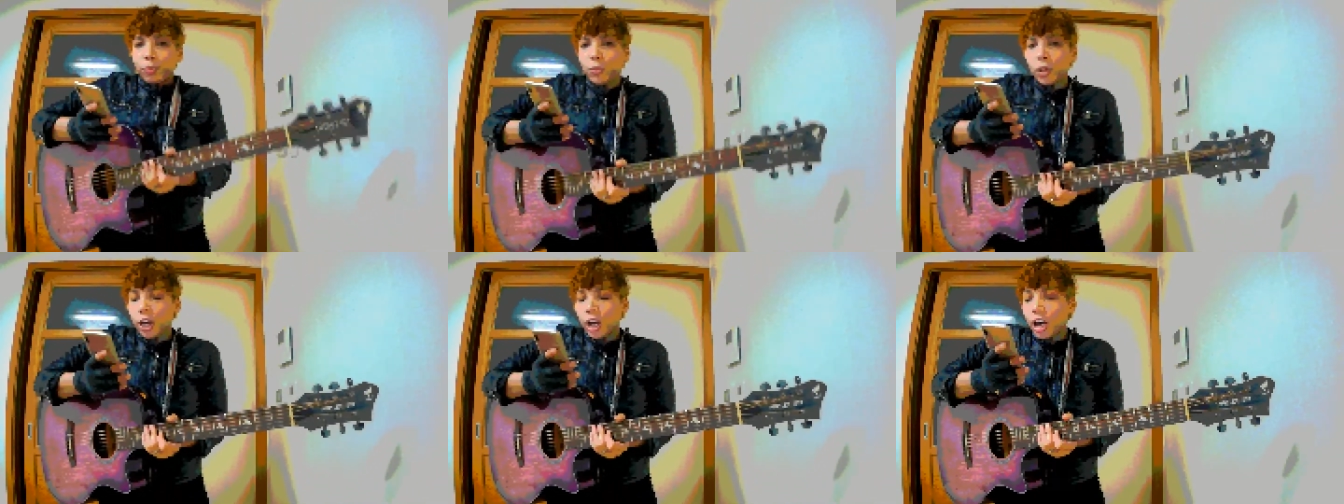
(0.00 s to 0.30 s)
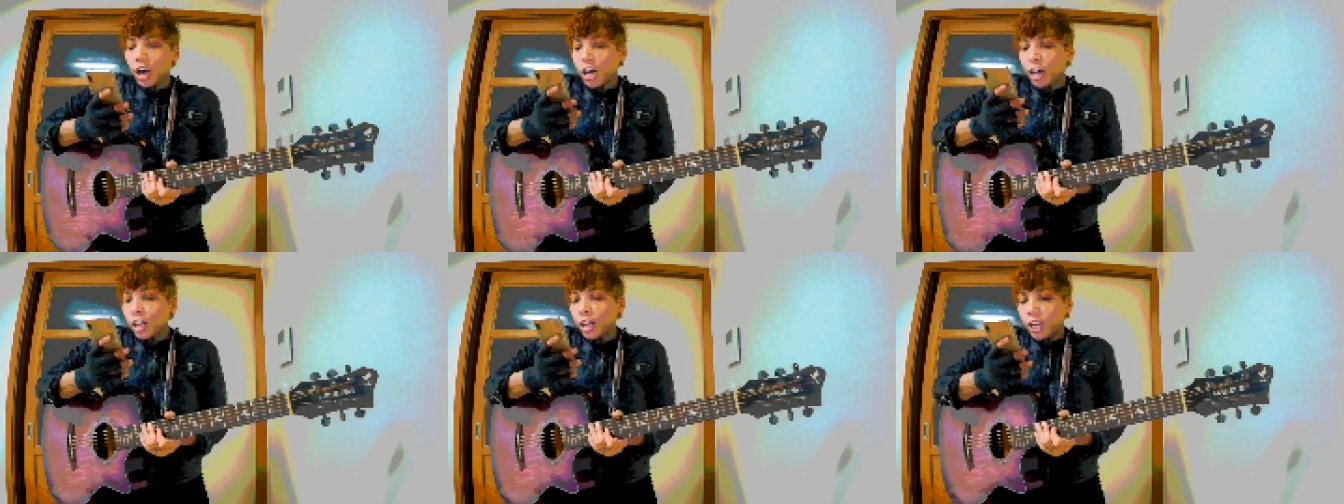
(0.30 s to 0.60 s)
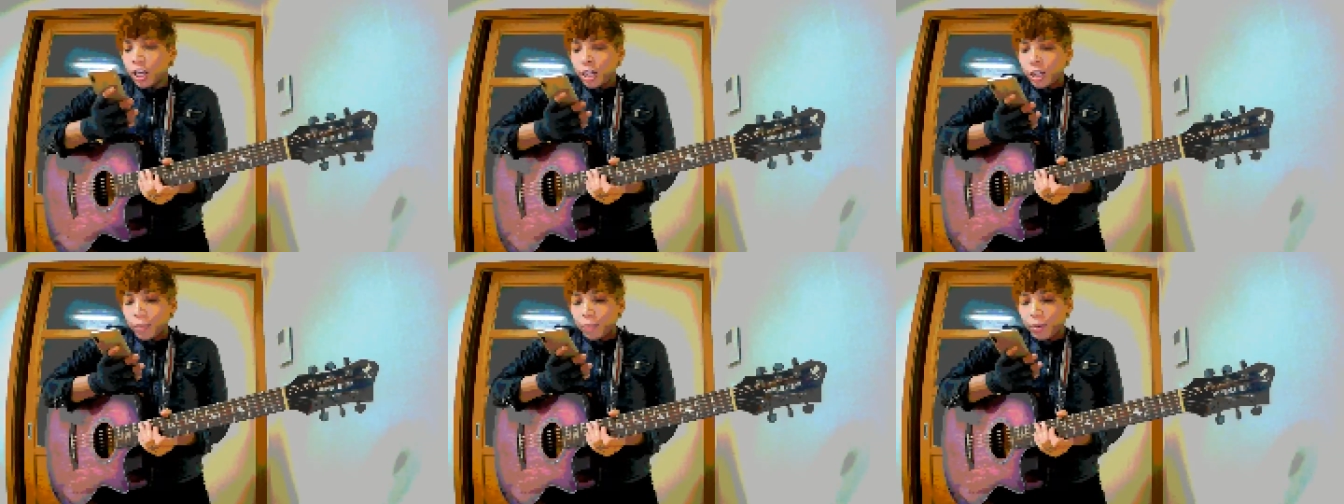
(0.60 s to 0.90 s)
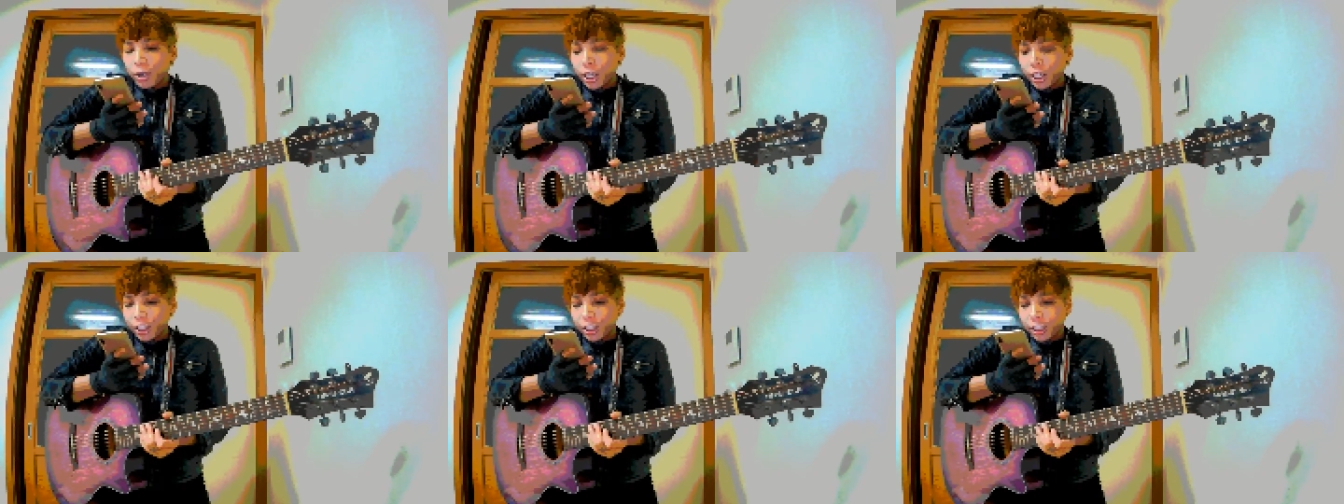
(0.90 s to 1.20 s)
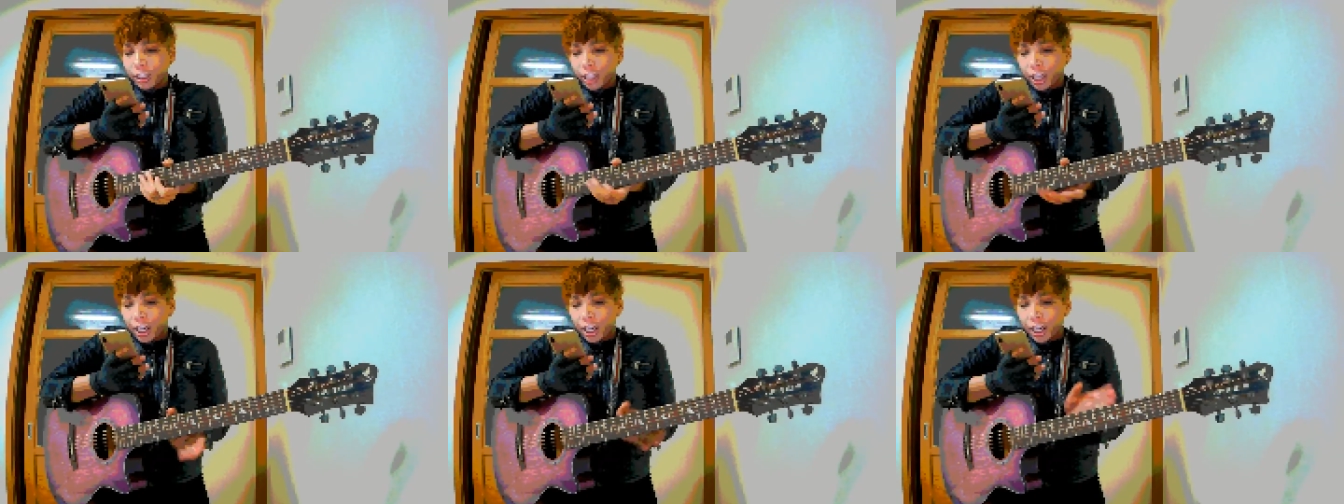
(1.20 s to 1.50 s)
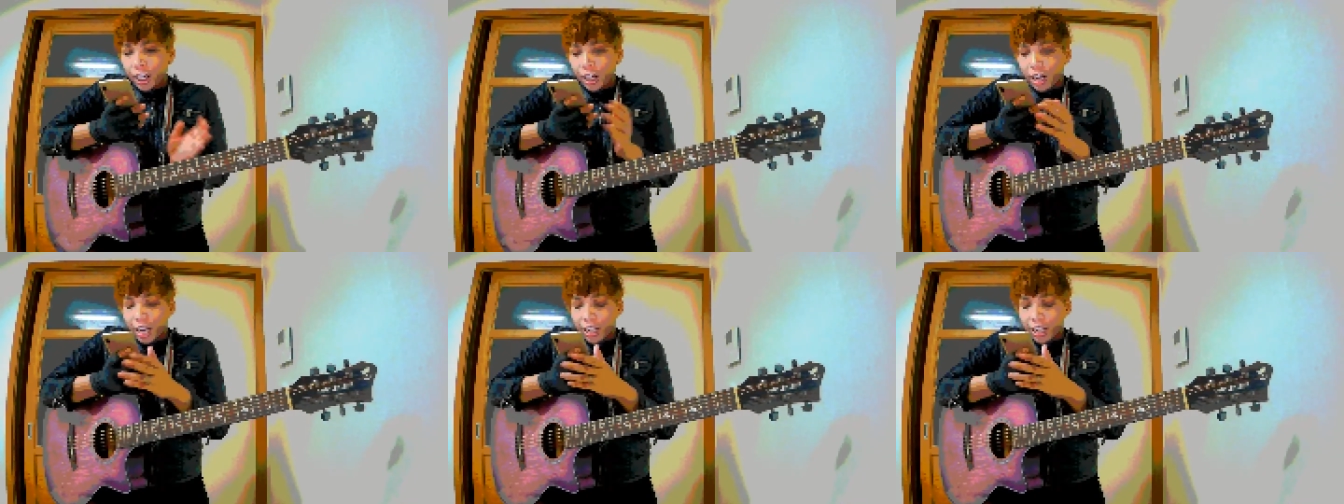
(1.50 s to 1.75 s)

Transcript: Uh, but uh,